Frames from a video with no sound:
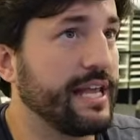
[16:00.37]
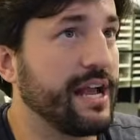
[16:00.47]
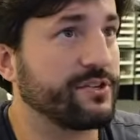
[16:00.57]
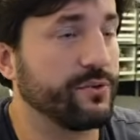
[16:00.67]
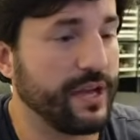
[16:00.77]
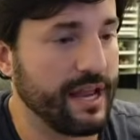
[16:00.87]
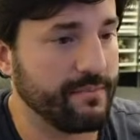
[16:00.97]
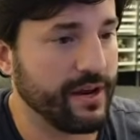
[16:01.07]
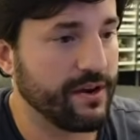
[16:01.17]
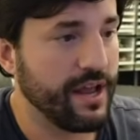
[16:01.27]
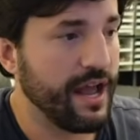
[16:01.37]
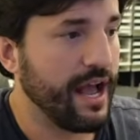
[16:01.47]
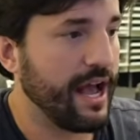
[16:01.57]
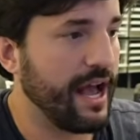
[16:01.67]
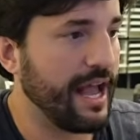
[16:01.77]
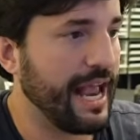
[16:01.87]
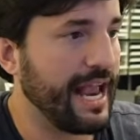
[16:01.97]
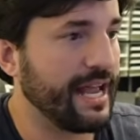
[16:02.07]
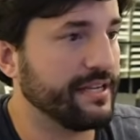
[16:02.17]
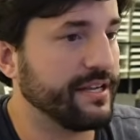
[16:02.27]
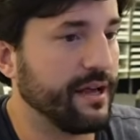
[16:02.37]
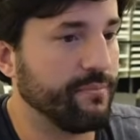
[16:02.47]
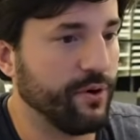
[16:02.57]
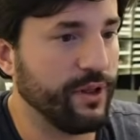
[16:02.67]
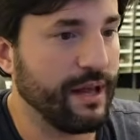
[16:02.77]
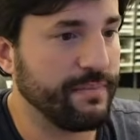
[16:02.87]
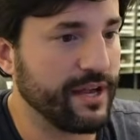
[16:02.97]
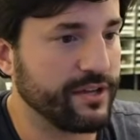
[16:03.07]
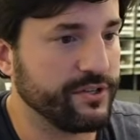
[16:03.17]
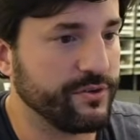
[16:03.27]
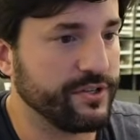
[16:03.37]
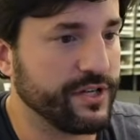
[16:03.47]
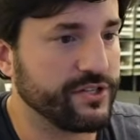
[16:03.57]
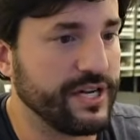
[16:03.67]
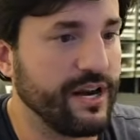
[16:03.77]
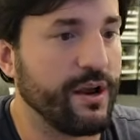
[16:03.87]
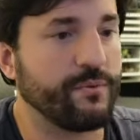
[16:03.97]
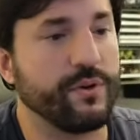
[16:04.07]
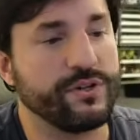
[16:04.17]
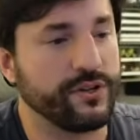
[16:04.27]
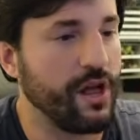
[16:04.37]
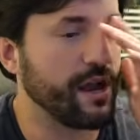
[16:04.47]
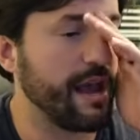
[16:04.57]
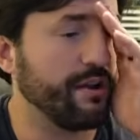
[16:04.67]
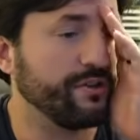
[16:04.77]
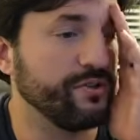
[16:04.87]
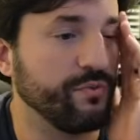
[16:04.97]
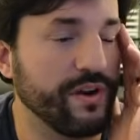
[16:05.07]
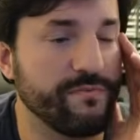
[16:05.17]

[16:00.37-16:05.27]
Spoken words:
actual game here and pull. I'm not going to do a dungeon here. I'm going to log out onto one of